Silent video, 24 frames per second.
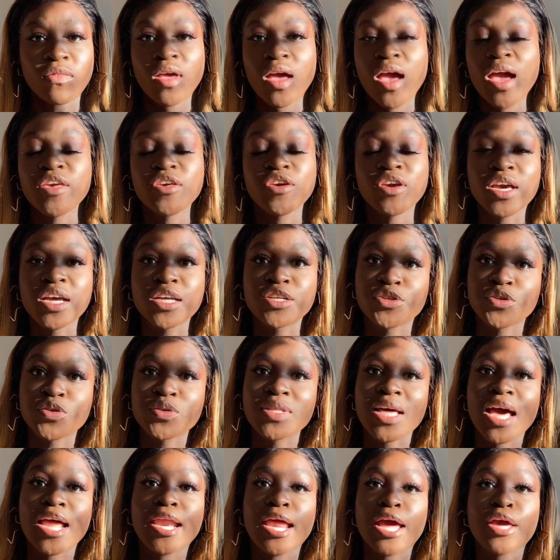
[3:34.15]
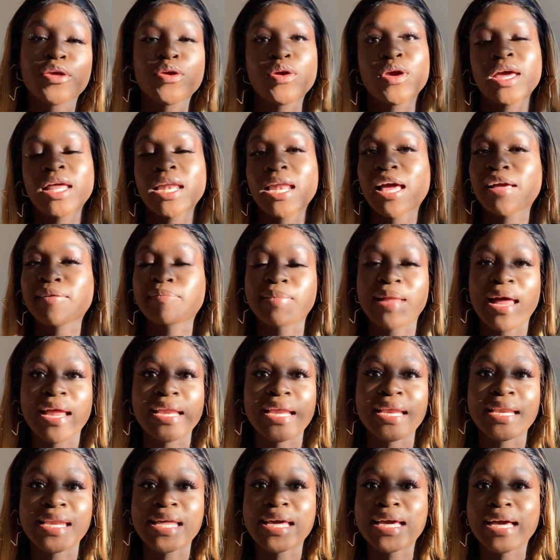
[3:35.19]
And you can do that, and you can like plan
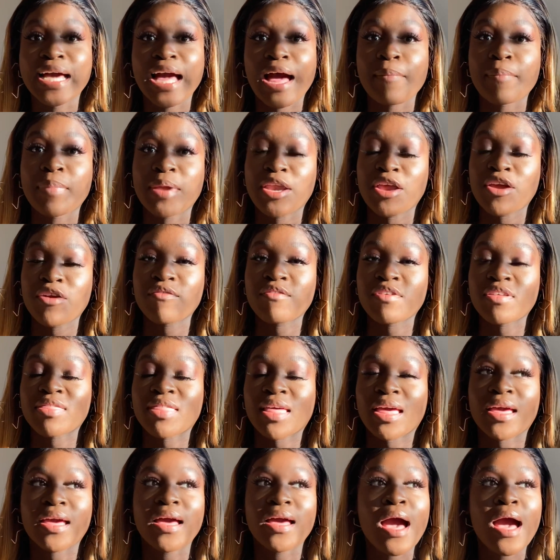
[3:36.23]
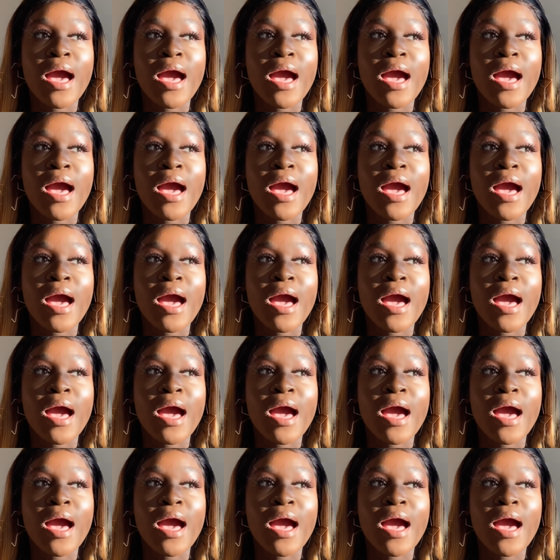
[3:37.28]
a link up and everything.